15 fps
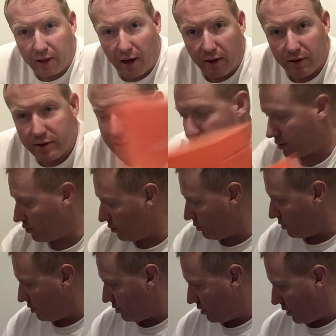carousel,
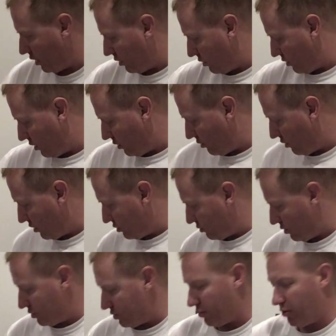and I think the last
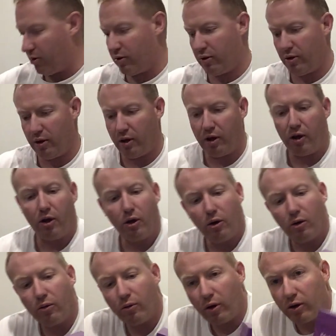one's a
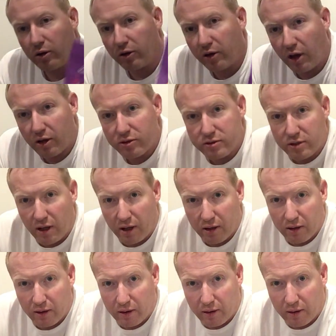roller coaster.
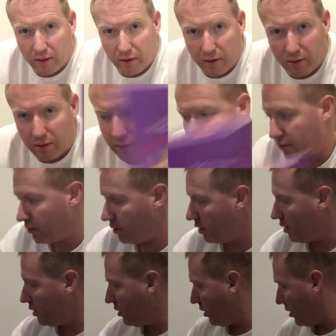
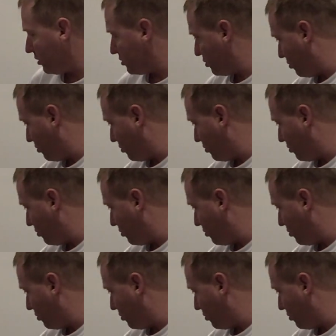They're